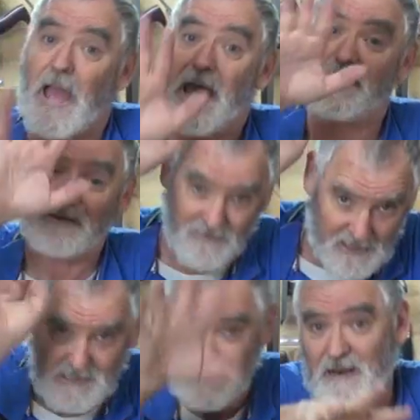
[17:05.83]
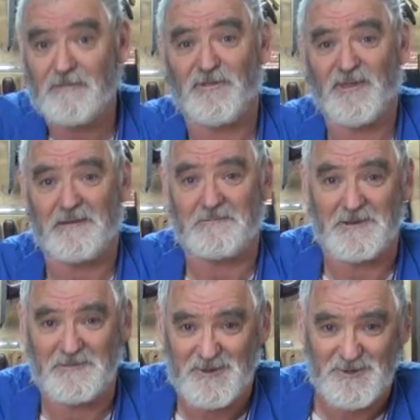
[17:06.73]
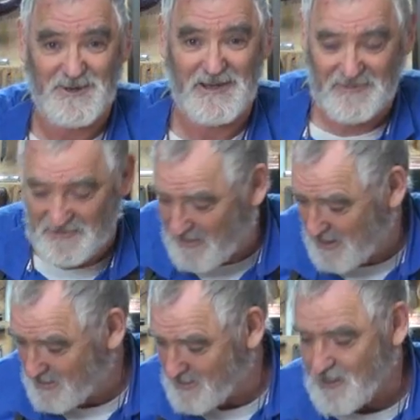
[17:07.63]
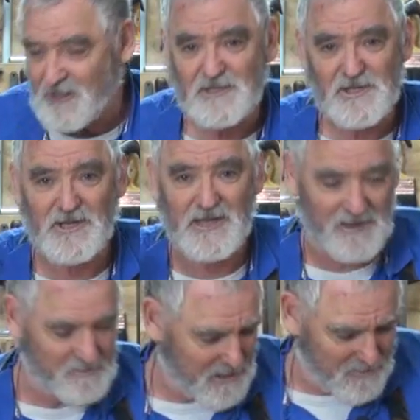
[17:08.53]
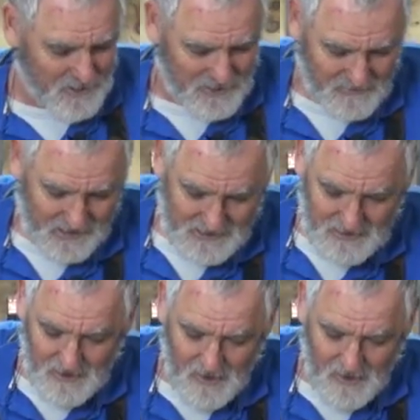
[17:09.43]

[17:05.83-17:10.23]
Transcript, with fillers: And that's another thing I'm going to be doing down the track is showing you how to make wine racks.